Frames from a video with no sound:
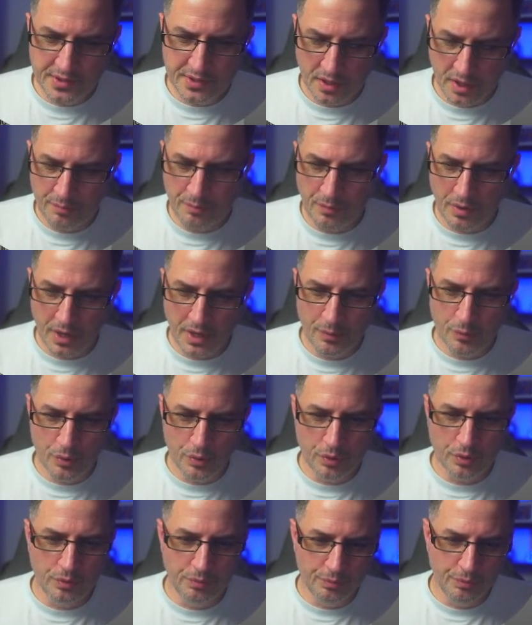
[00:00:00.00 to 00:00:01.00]
I
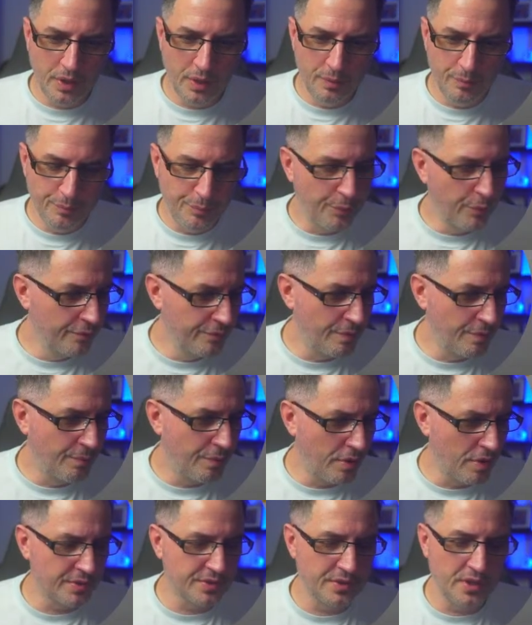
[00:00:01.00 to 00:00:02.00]
will improve the
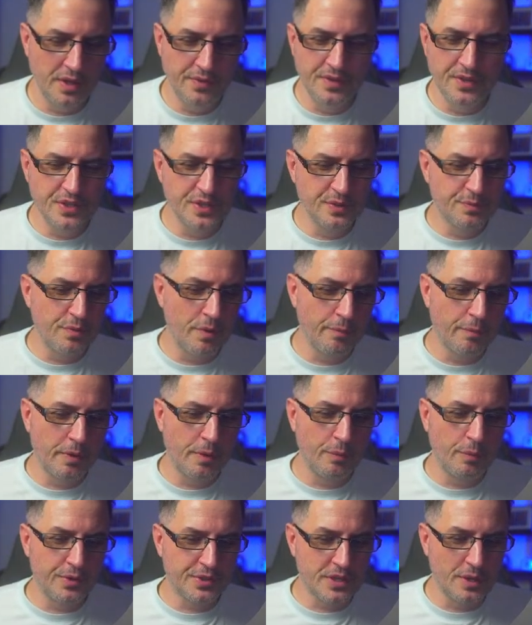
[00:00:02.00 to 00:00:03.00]
product. And this is probably
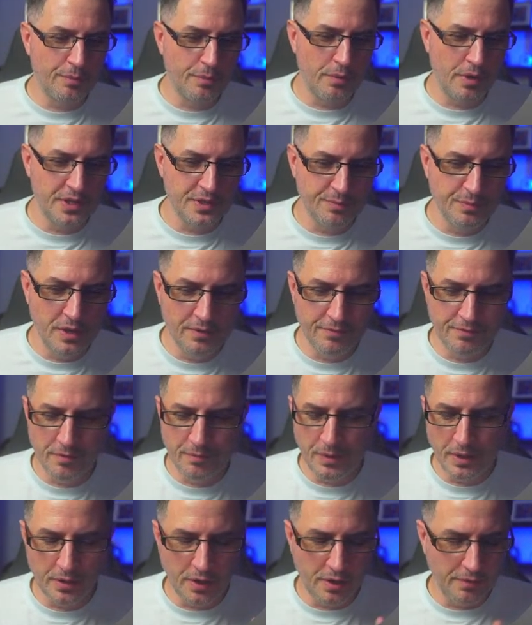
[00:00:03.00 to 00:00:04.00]
what separates me from
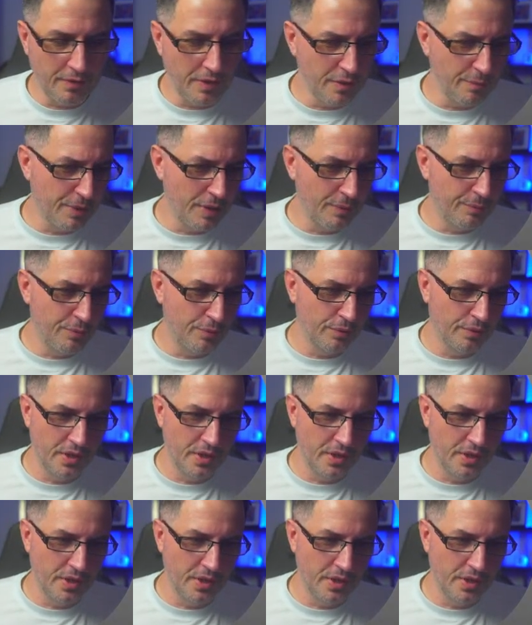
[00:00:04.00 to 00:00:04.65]
a lot of other people